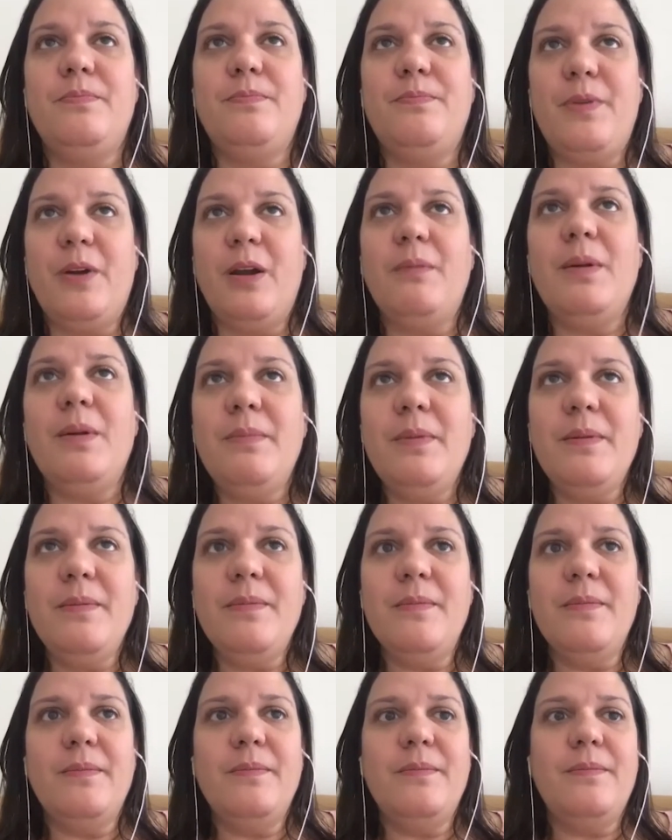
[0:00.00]
probably
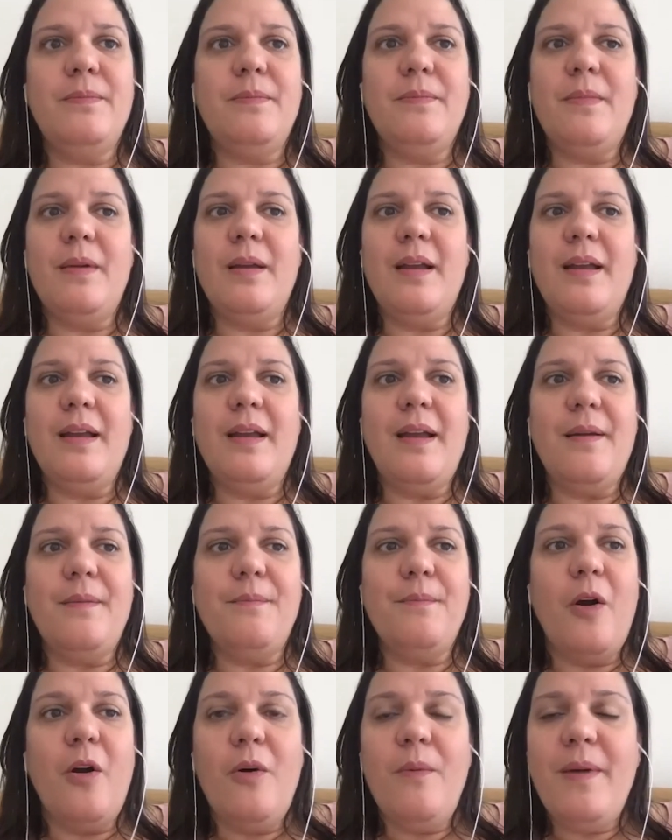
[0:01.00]

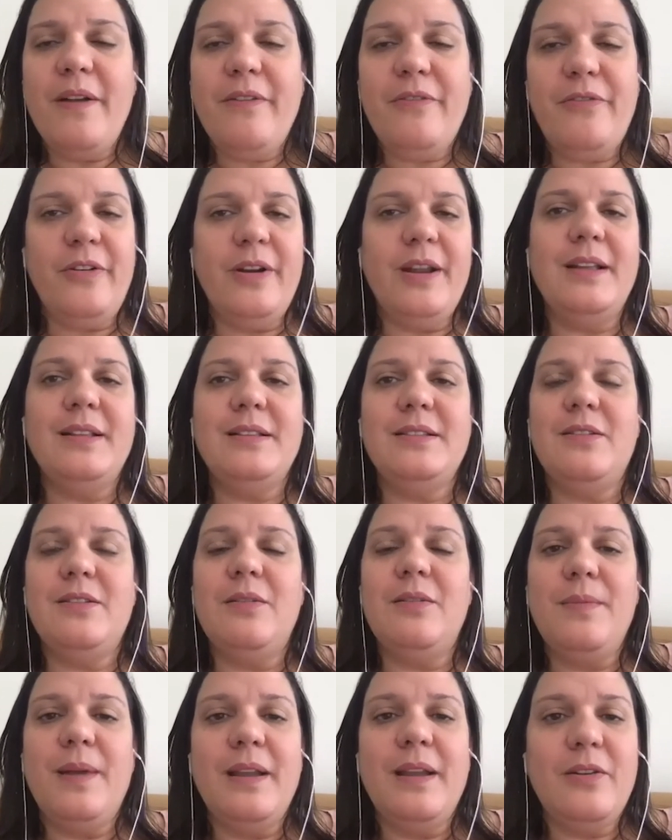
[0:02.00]
all my friends,
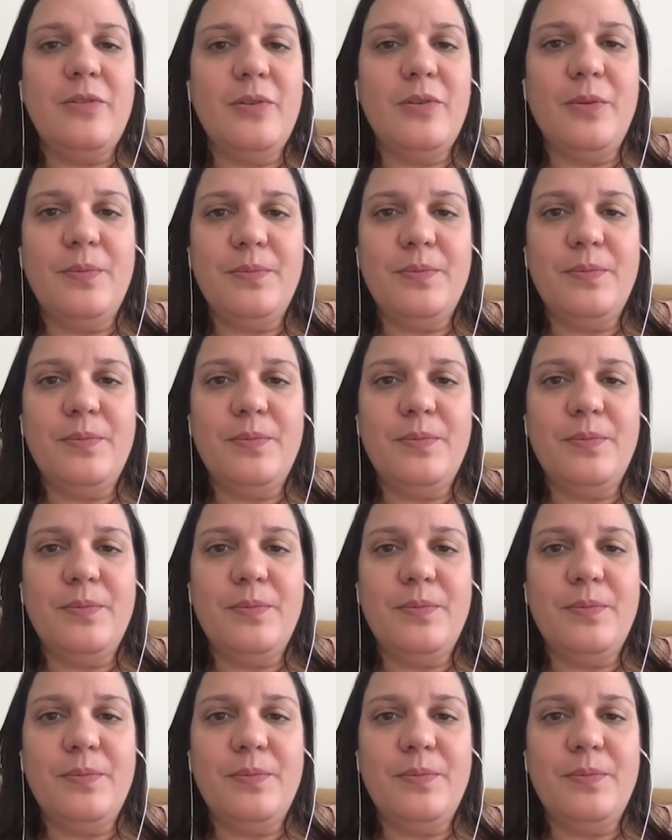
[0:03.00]
all my group,